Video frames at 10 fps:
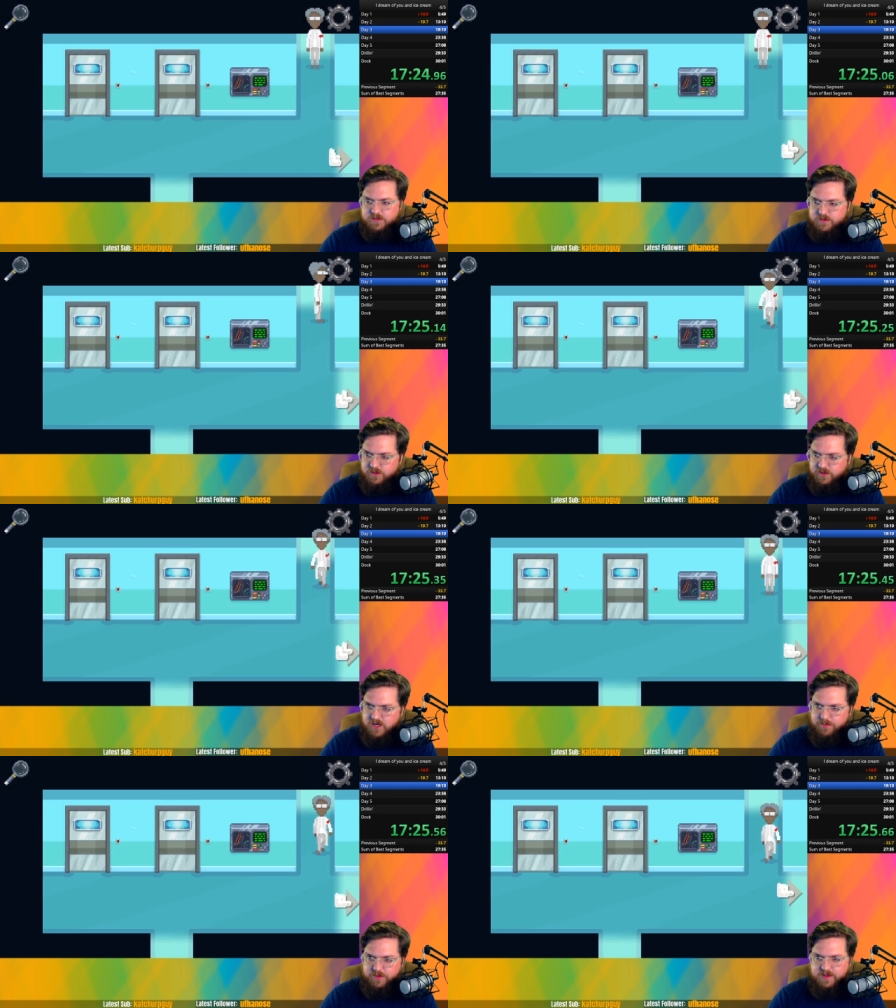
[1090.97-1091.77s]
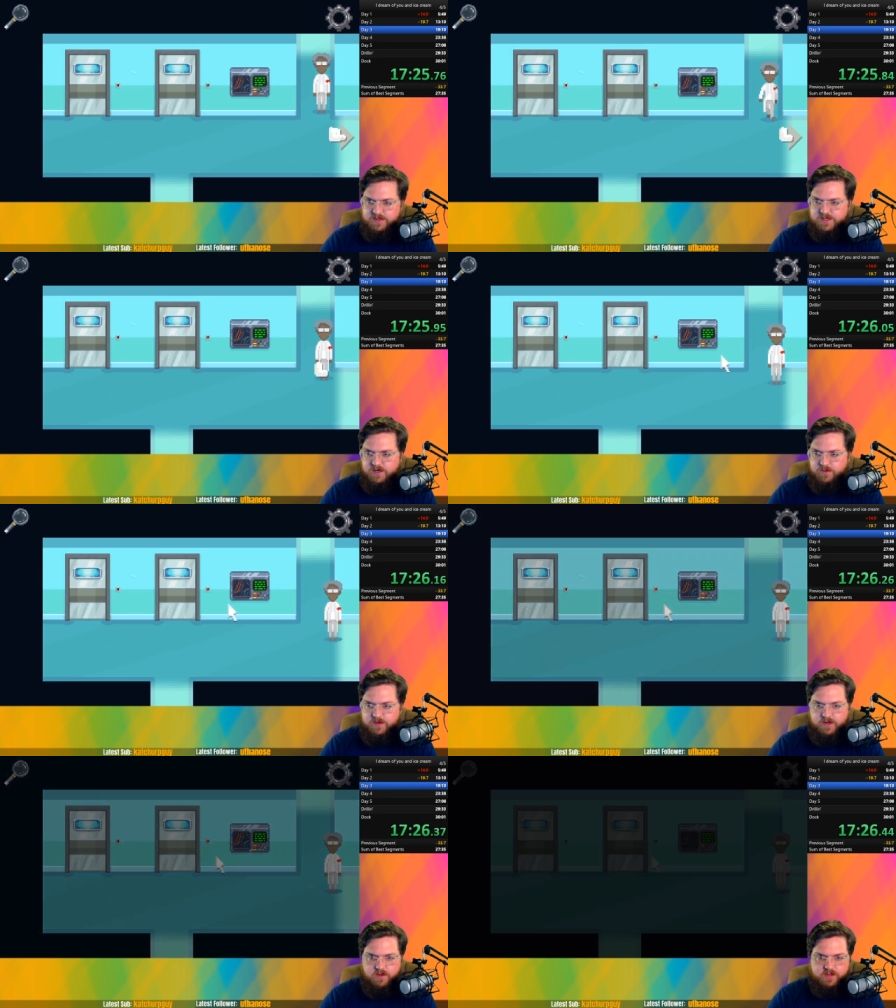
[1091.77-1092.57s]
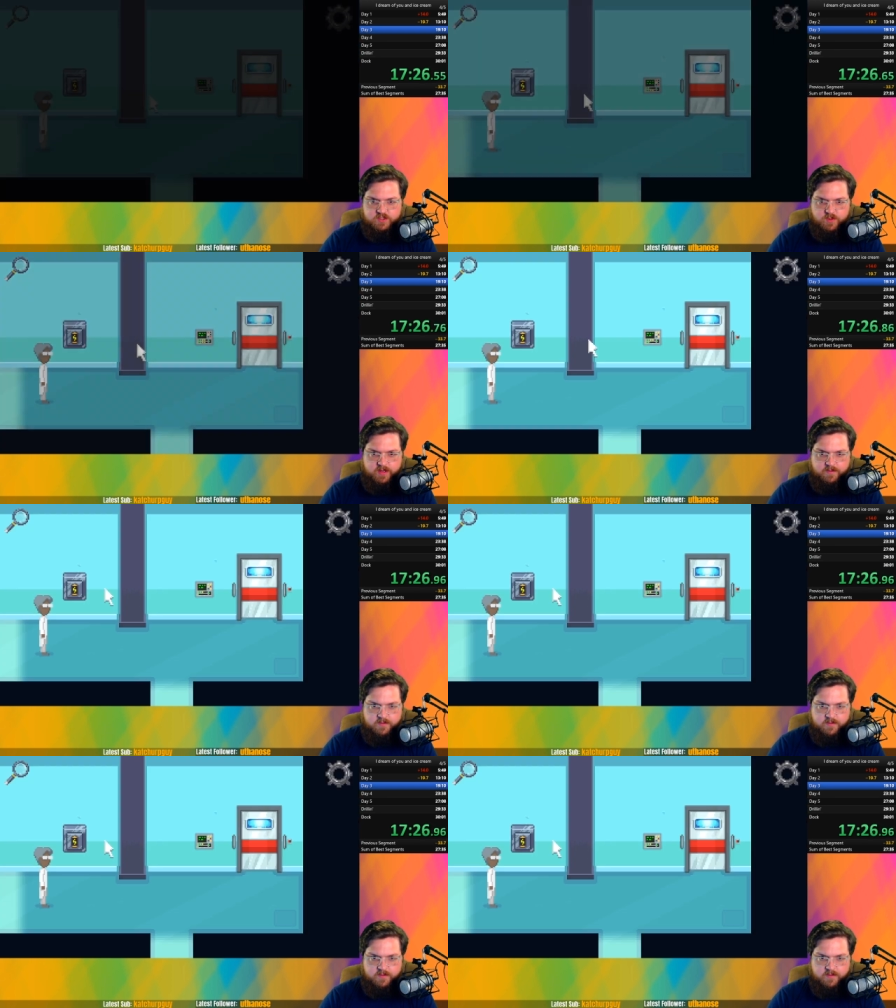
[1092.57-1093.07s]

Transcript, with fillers: do a couple things here. We're gonna go this way